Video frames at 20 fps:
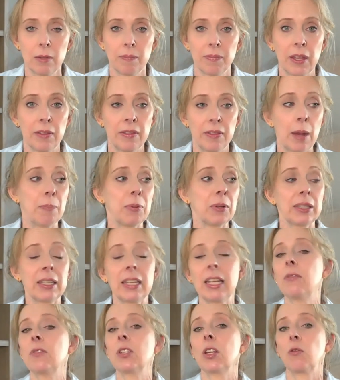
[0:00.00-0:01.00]
They
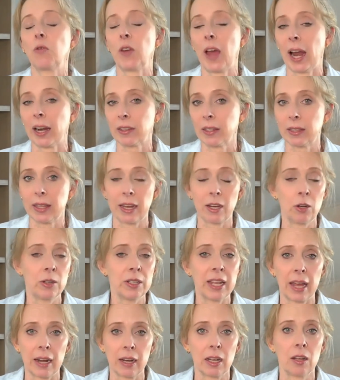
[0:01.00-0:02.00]
believed, in fact, that they could
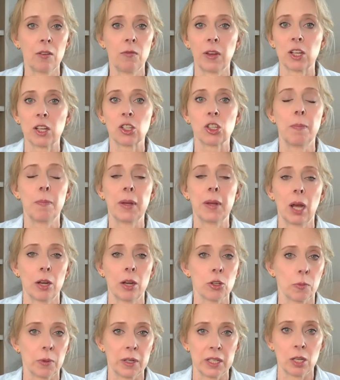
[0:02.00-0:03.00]
get a conviction
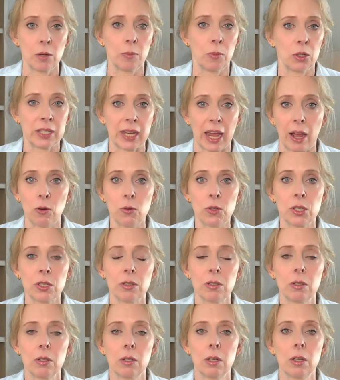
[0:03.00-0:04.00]
beyond a reasonable doubt,
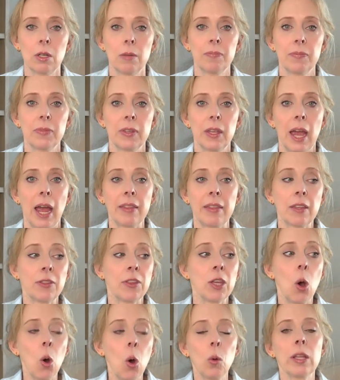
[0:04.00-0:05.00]
and that
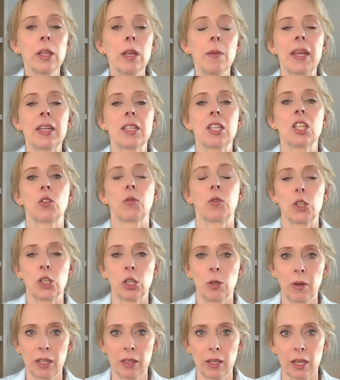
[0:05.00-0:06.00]
the only basis for
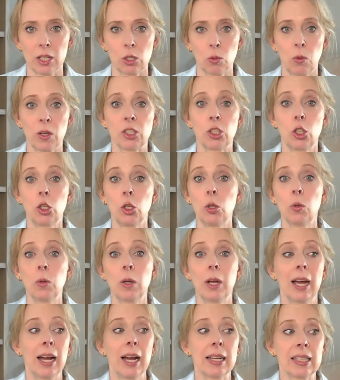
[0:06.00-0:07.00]
doing this was to
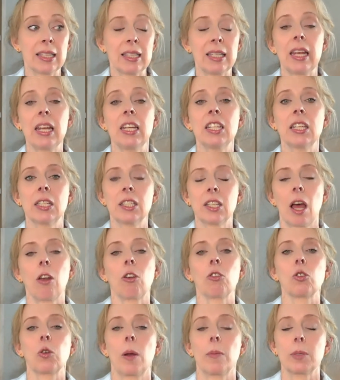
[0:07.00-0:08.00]
accede to
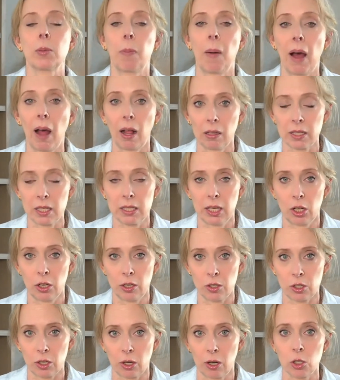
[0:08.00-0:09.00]
Donald Trump's policy
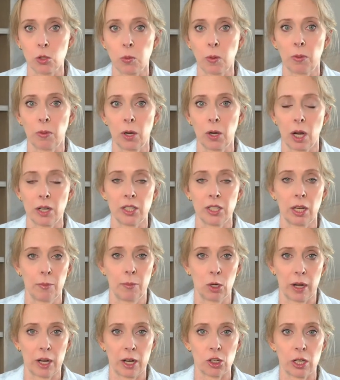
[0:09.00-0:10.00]
concerns with regard to
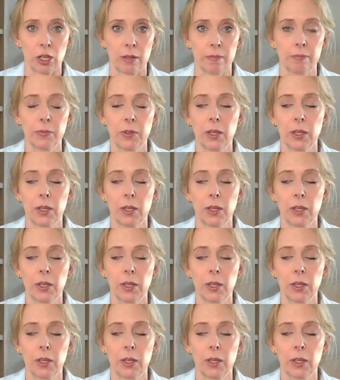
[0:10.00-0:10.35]
immigration.